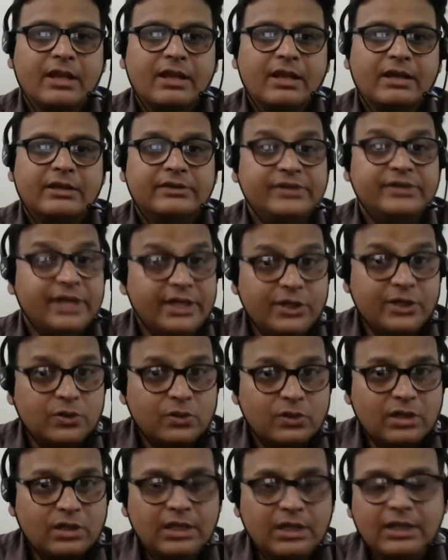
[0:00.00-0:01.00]
radio
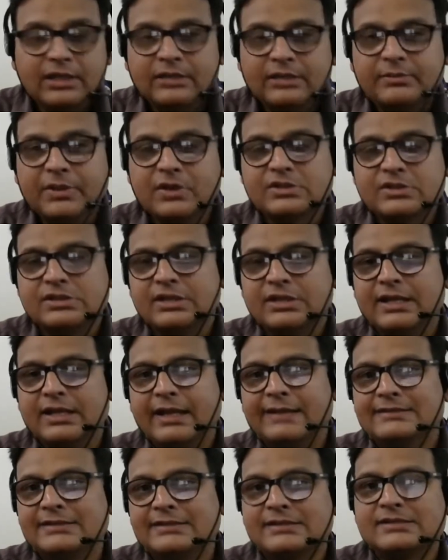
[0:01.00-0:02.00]
only because it
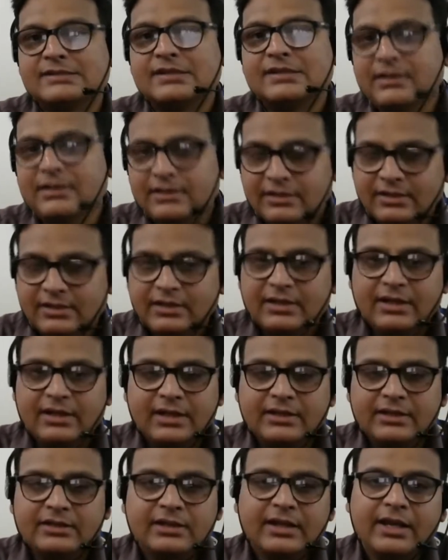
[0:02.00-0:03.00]
existed
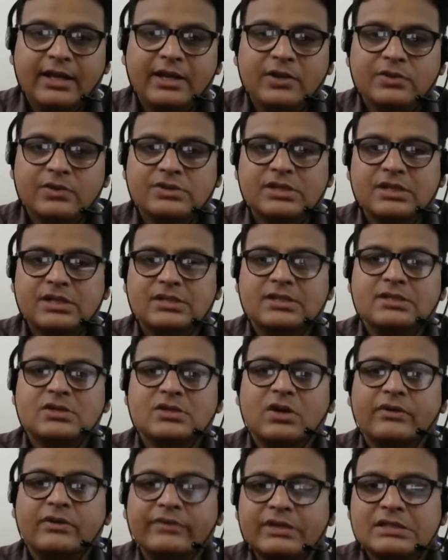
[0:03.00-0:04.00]
in the radio station's
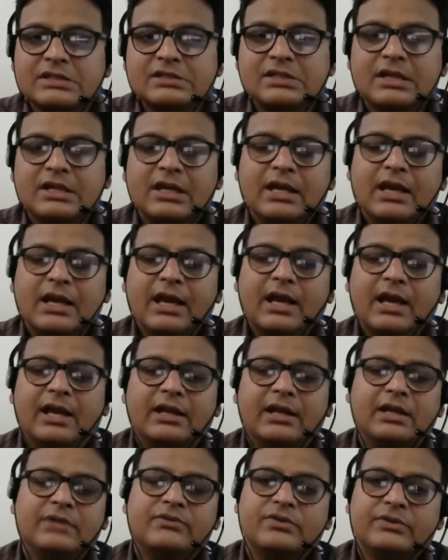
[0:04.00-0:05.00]
office, and
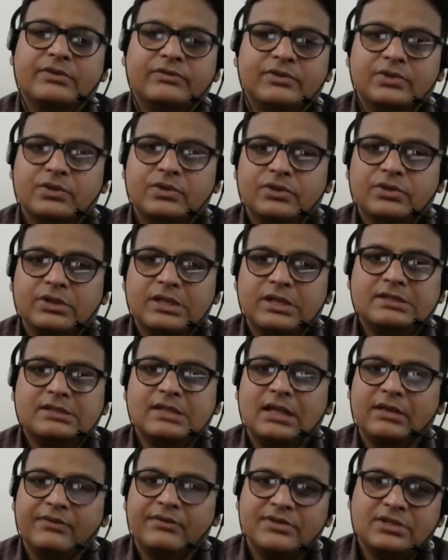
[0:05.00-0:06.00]
it was so these
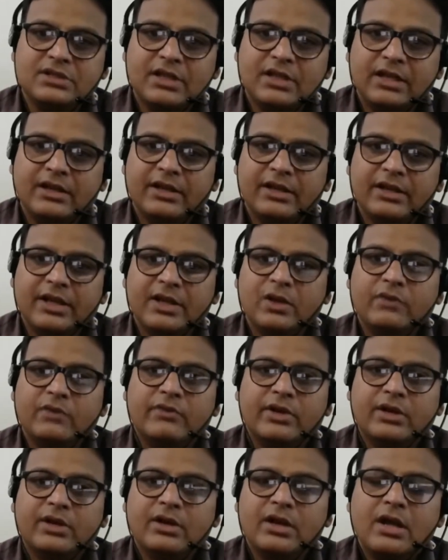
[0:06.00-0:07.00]
television and radio
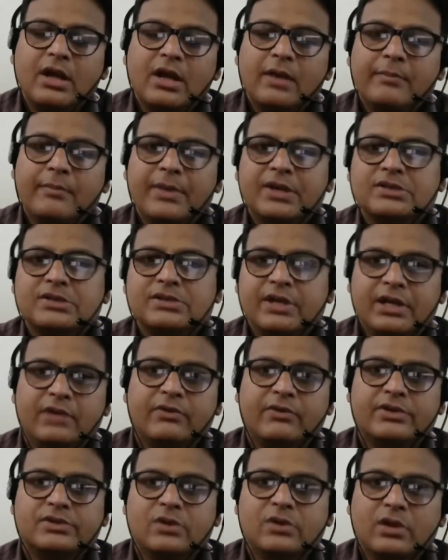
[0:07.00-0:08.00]
were, because radio
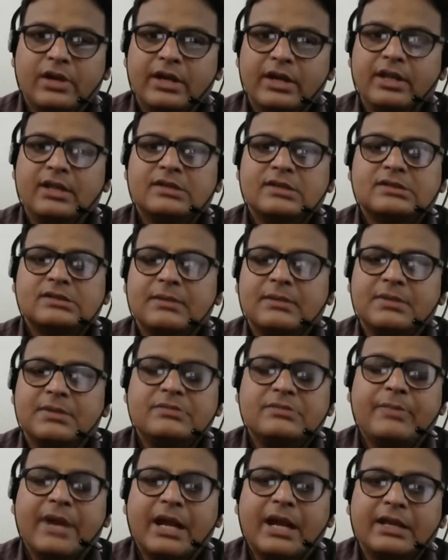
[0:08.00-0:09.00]
was already
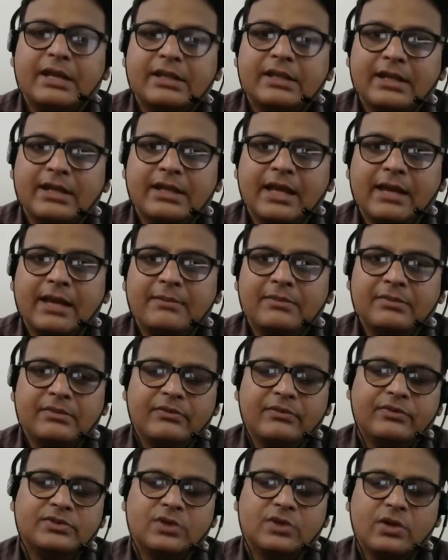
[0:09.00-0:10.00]
established brand that time,
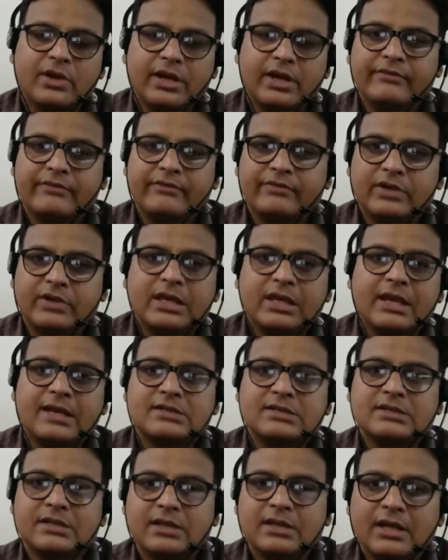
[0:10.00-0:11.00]
was already working
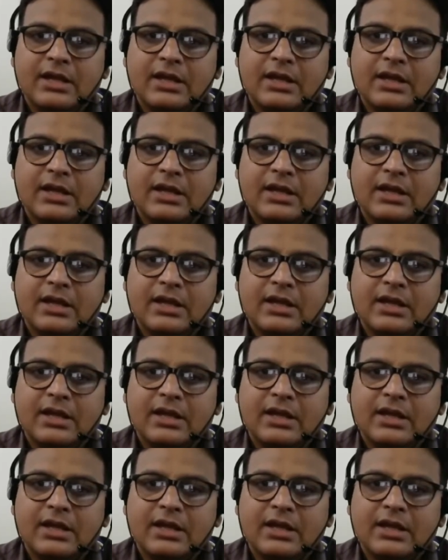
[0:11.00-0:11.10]
as a